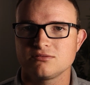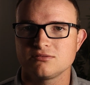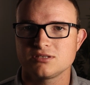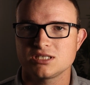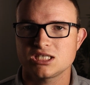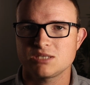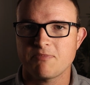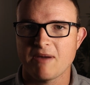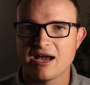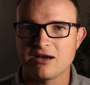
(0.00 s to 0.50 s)

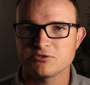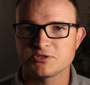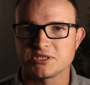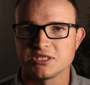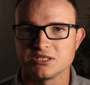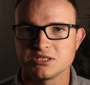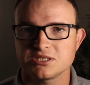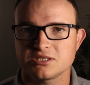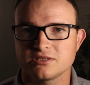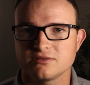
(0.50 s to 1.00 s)

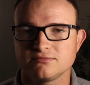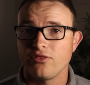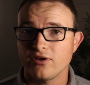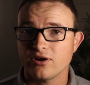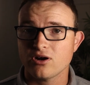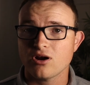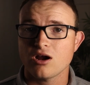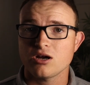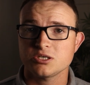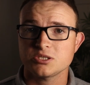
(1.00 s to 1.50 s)
Spouses.
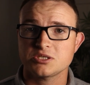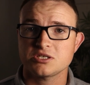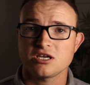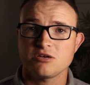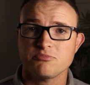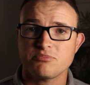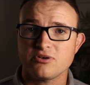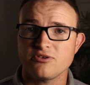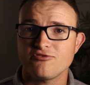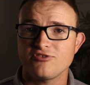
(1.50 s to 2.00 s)
There are
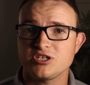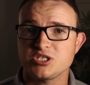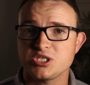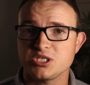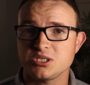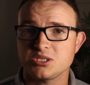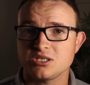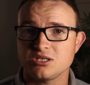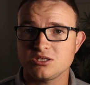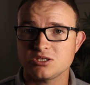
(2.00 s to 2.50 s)
some
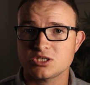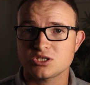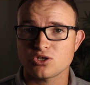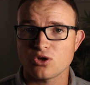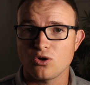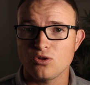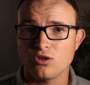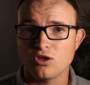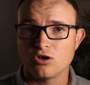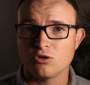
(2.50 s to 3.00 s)
provisions in
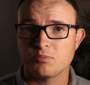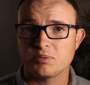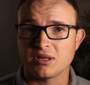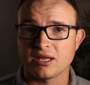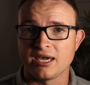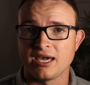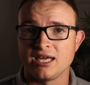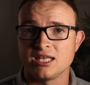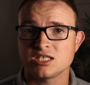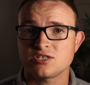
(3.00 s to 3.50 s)
solo
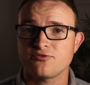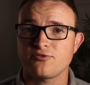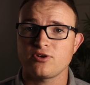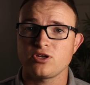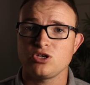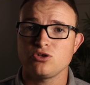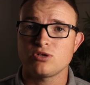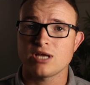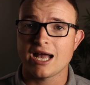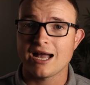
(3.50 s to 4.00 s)
plans for
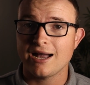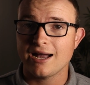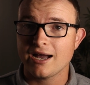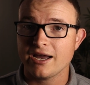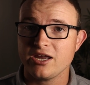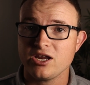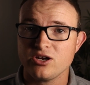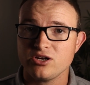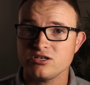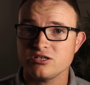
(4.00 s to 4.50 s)
you to
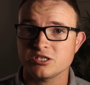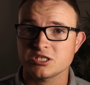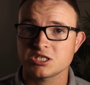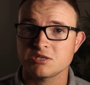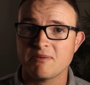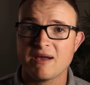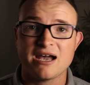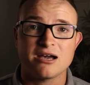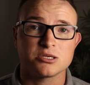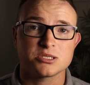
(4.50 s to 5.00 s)
hire your
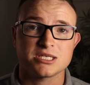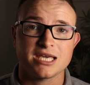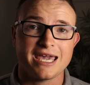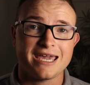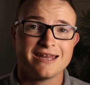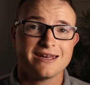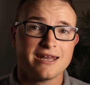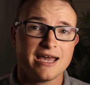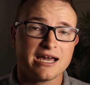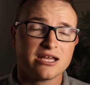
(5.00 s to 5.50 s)
spouse,
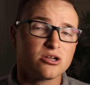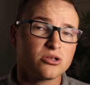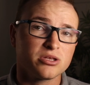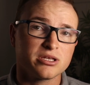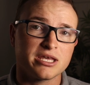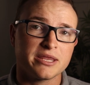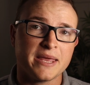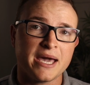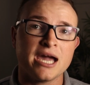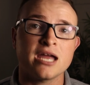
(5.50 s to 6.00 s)
and not
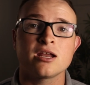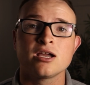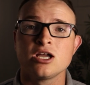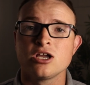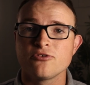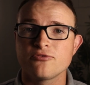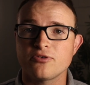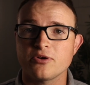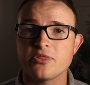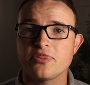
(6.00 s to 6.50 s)
only
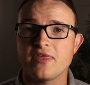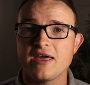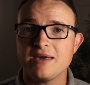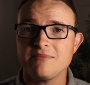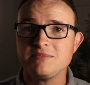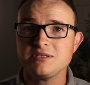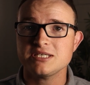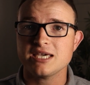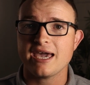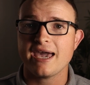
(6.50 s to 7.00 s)
that, for
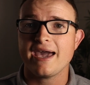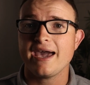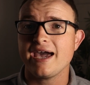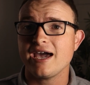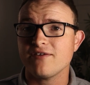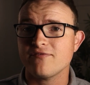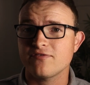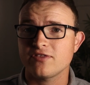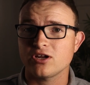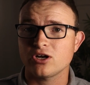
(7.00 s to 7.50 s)
them to
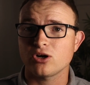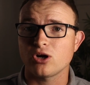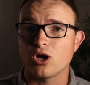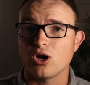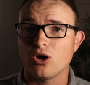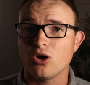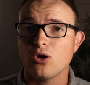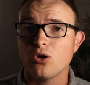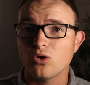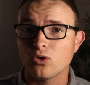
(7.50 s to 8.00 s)
have their
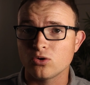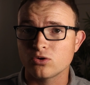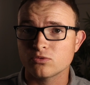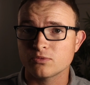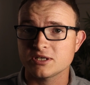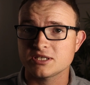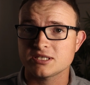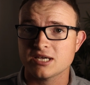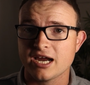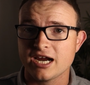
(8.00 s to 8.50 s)
own
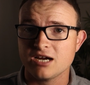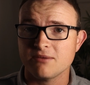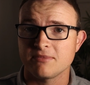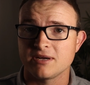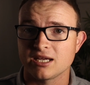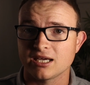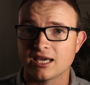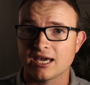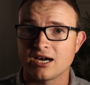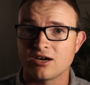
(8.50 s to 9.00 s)

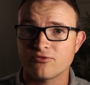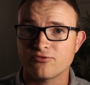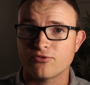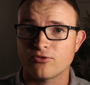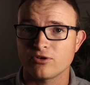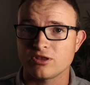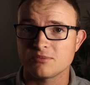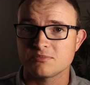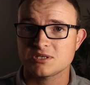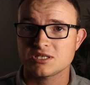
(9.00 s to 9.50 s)
retirement account
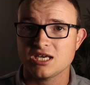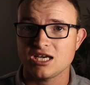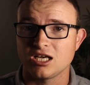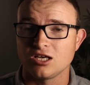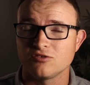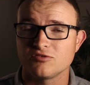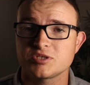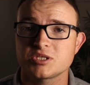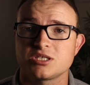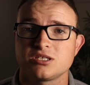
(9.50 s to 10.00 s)
for
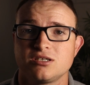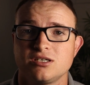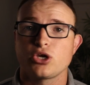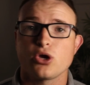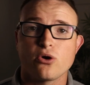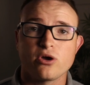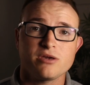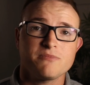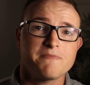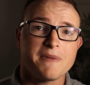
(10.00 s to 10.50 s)
themselves.
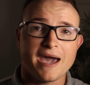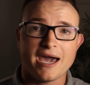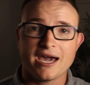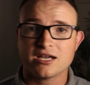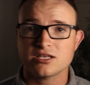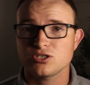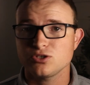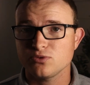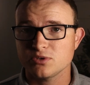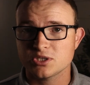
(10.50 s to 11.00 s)
Going
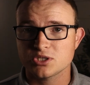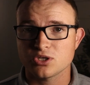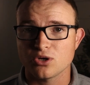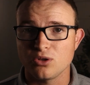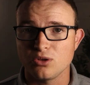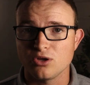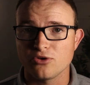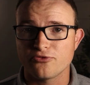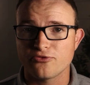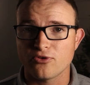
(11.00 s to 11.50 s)
back to a
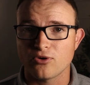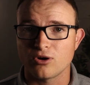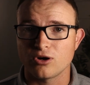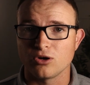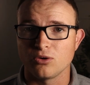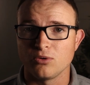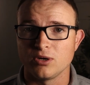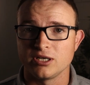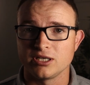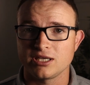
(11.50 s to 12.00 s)
solo
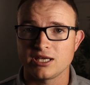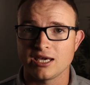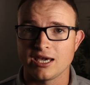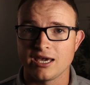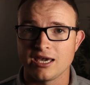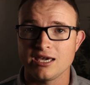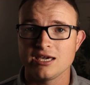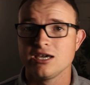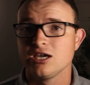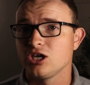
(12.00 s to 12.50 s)

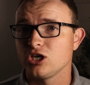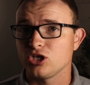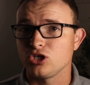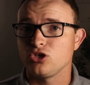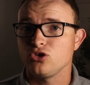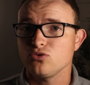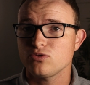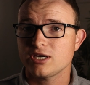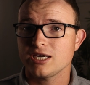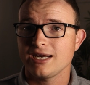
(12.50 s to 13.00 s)
401k,
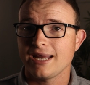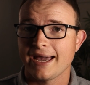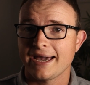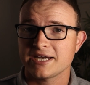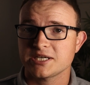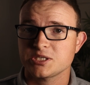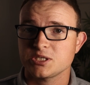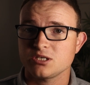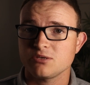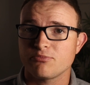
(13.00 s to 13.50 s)
you can
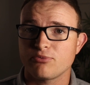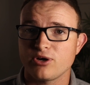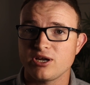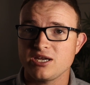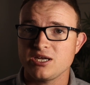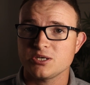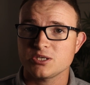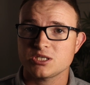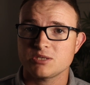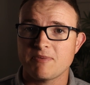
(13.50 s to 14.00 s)
actually
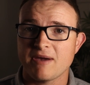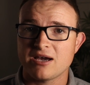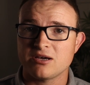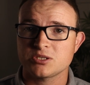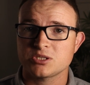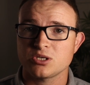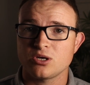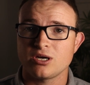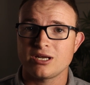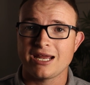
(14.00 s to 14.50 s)
bring your
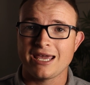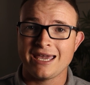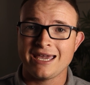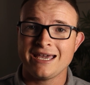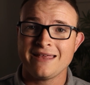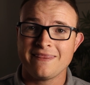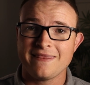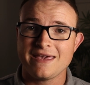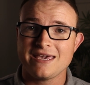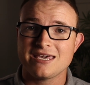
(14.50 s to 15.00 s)
spouse on
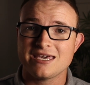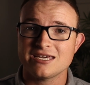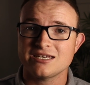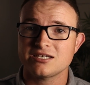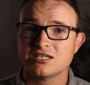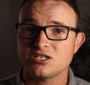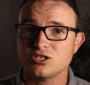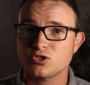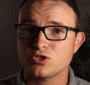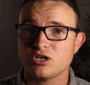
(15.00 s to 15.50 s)
and they can
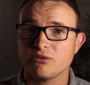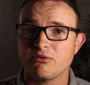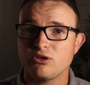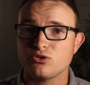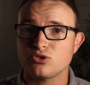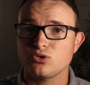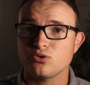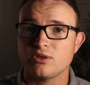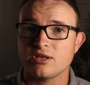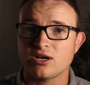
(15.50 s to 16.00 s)

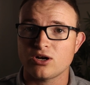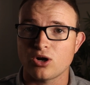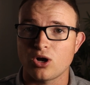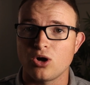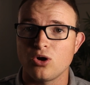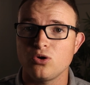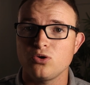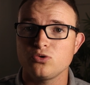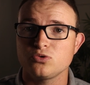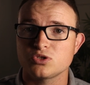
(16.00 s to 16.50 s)
contribute to their
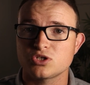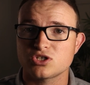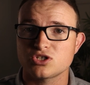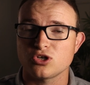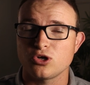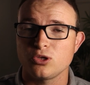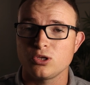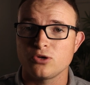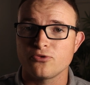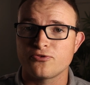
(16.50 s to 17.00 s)
own
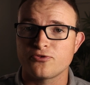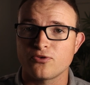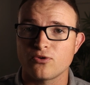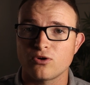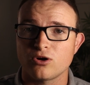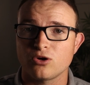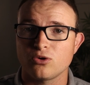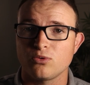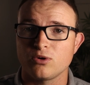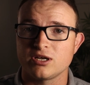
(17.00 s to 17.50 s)
solo
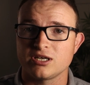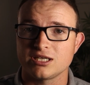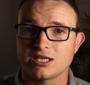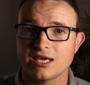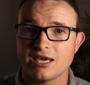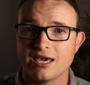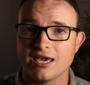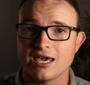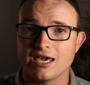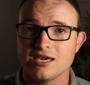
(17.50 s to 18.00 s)

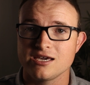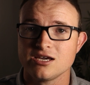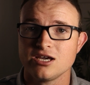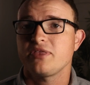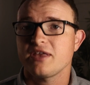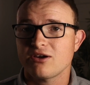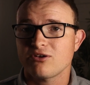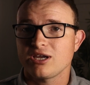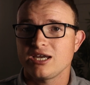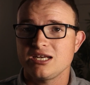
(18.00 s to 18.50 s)
401k
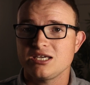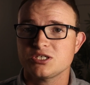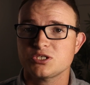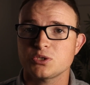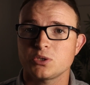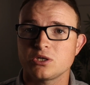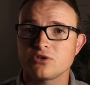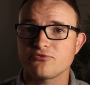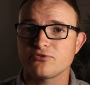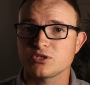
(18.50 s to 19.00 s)
without any
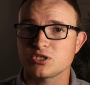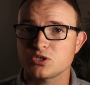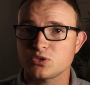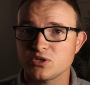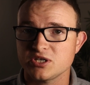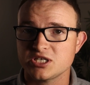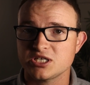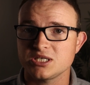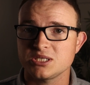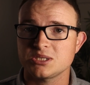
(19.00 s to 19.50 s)
sort of
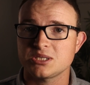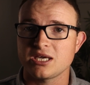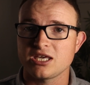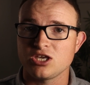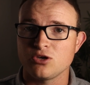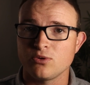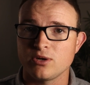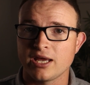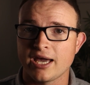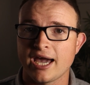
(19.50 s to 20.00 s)
restrictions that
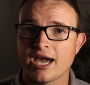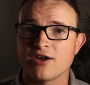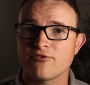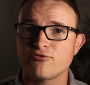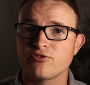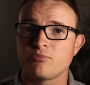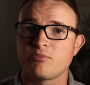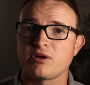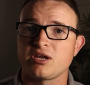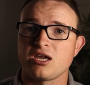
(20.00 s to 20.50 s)
you would have
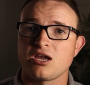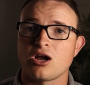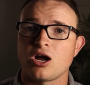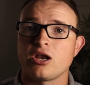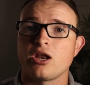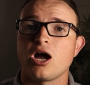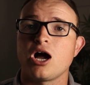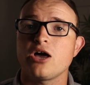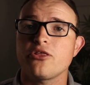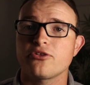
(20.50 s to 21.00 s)
for bringing
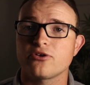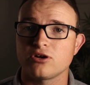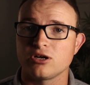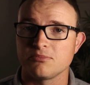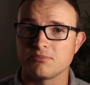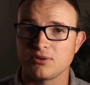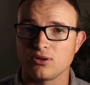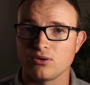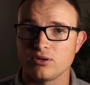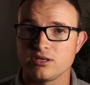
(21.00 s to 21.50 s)
on other
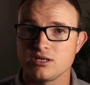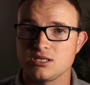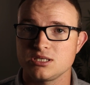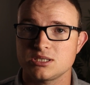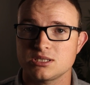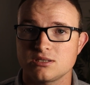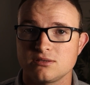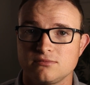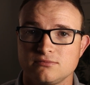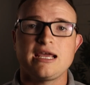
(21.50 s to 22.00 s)

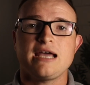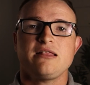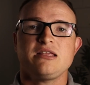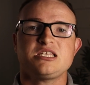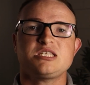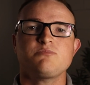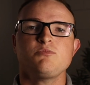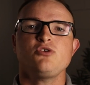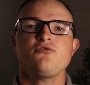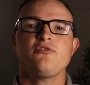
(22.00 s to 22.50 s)
employees. Now
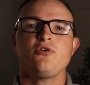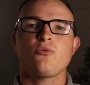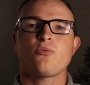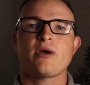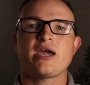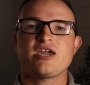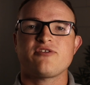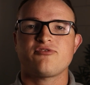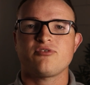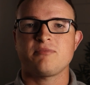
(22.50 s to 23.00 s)
let's move
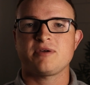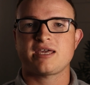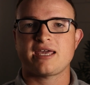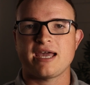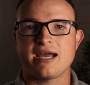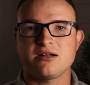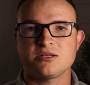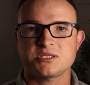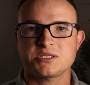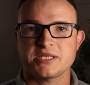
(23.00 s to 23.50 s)
away from
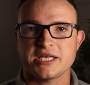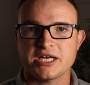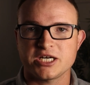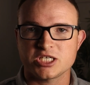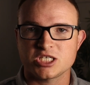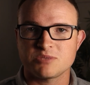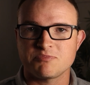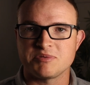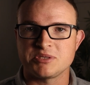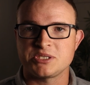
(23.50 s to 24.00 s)
accounts that are
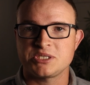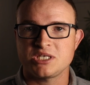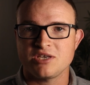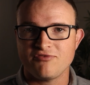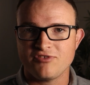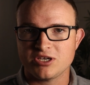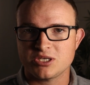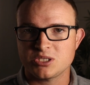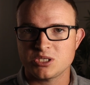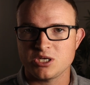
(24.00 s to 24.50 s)

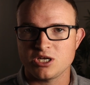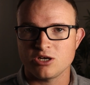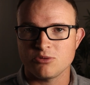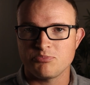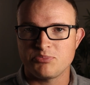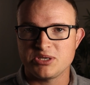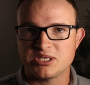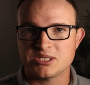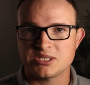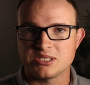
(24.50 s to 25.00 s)
specific to your
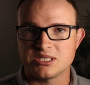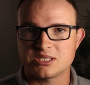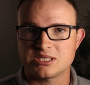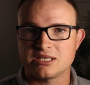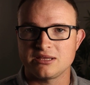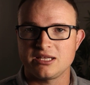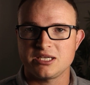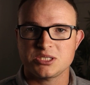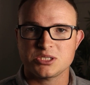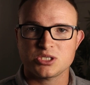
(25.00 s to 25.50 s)
business
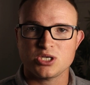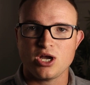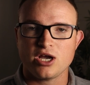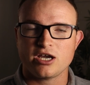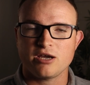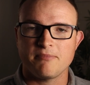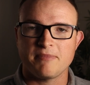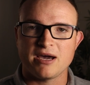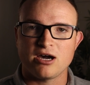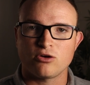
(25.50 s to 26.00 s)
and let's
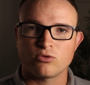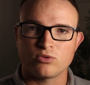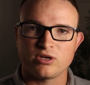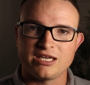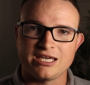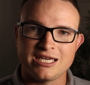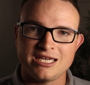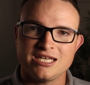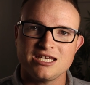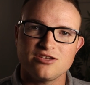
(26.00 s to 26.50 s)
talk about
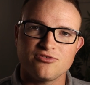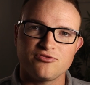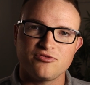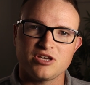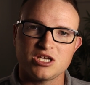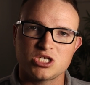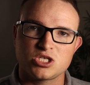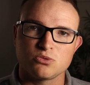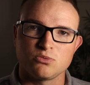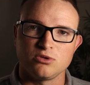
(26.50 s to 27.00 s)

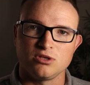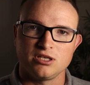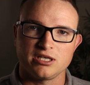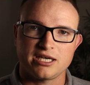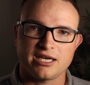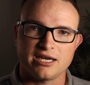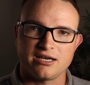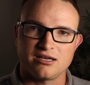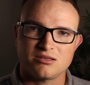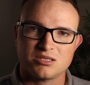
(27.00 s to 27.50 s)
individual
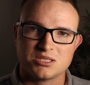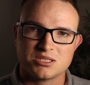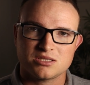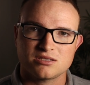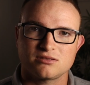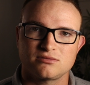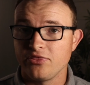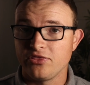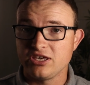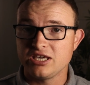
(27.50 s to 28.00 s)

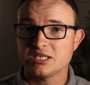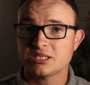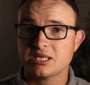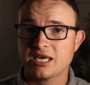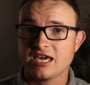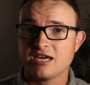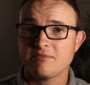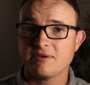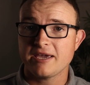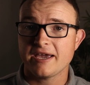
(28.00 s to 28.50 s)
accounts. These
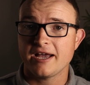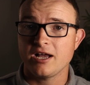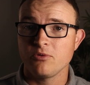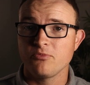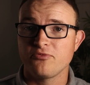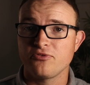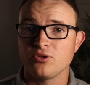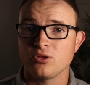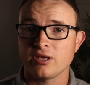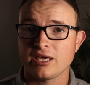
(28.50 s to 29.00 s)
can be
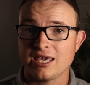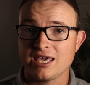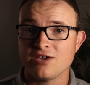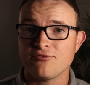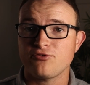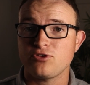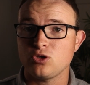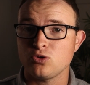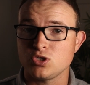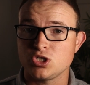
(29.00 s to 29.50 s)
helpful
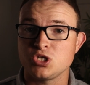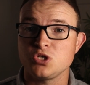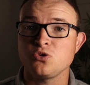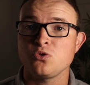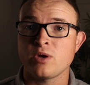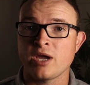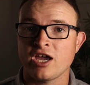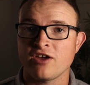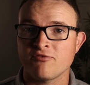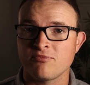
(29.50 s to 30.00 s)
if you
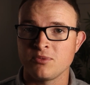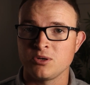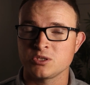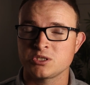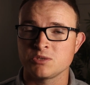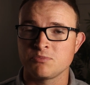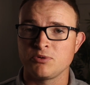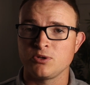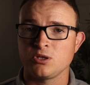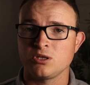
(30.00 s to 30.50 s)
do have
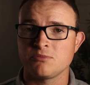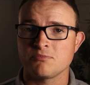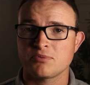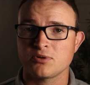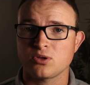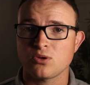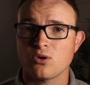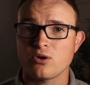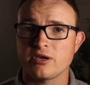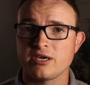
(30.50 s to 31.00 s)
multiple
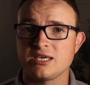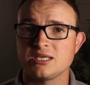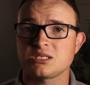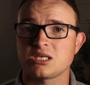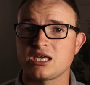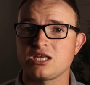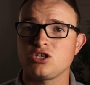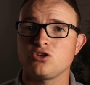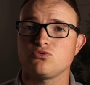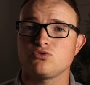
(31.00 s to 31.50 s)
employees
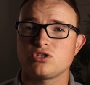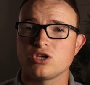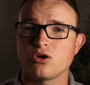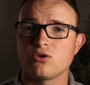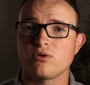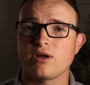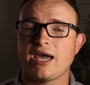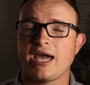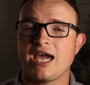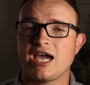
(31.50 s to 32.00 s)
and you
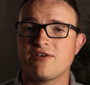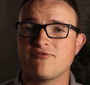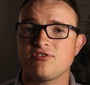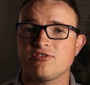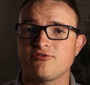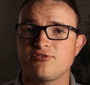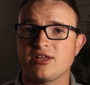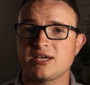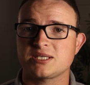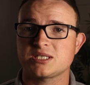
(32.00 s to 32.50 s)
don't have the
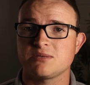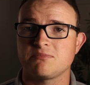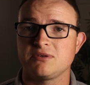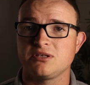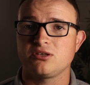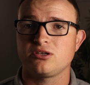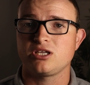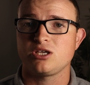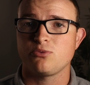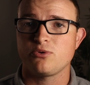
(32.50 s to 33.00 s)

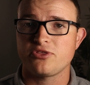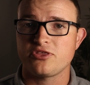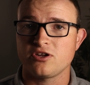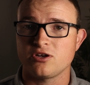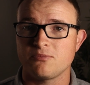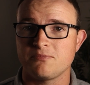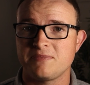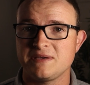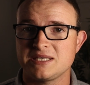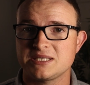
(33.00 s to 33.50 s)
flexibility with
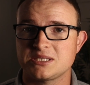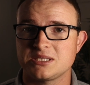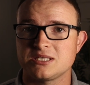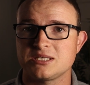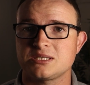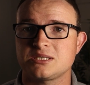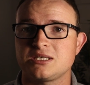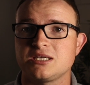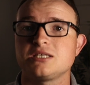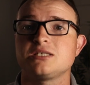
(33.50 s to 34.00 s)
your
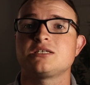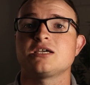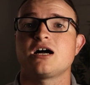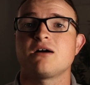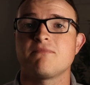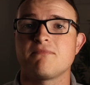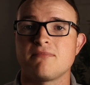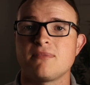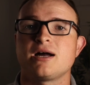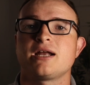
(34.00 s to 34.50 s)
business to
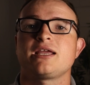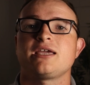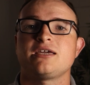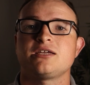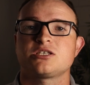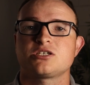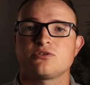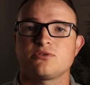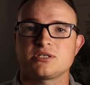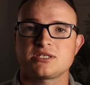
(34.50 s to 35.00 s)
dump money
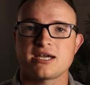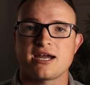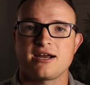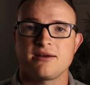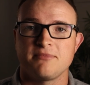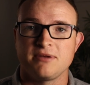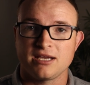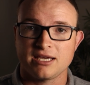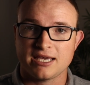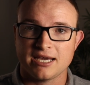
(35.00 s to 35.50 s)
into
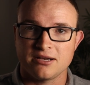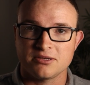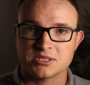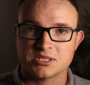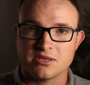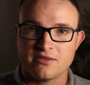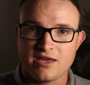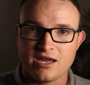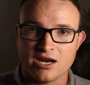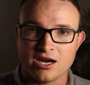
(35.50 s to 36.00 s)
retirement accounts
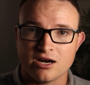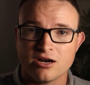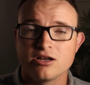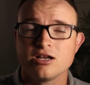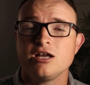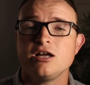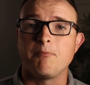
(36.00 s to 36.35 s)
there,